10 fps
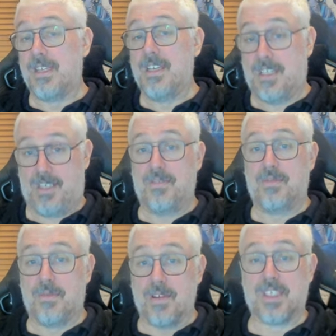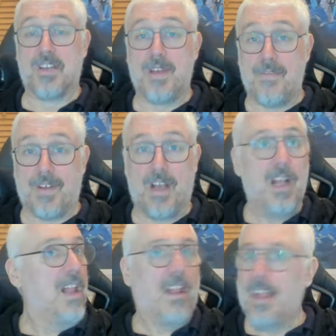issues whatsoever.
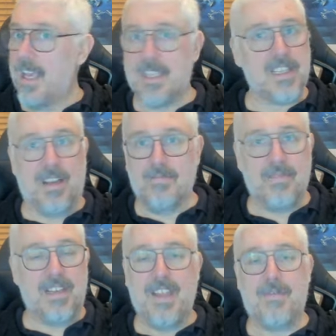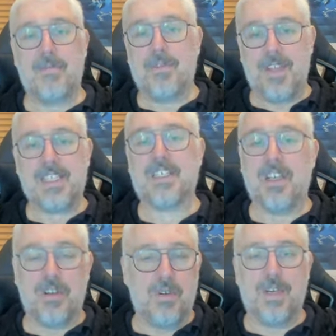It's unbelievable. This
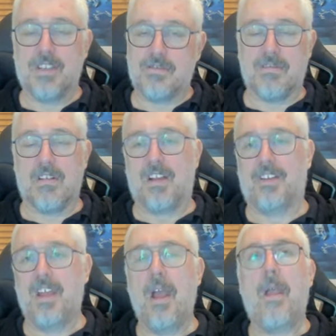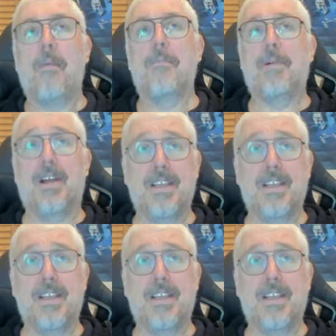school is run by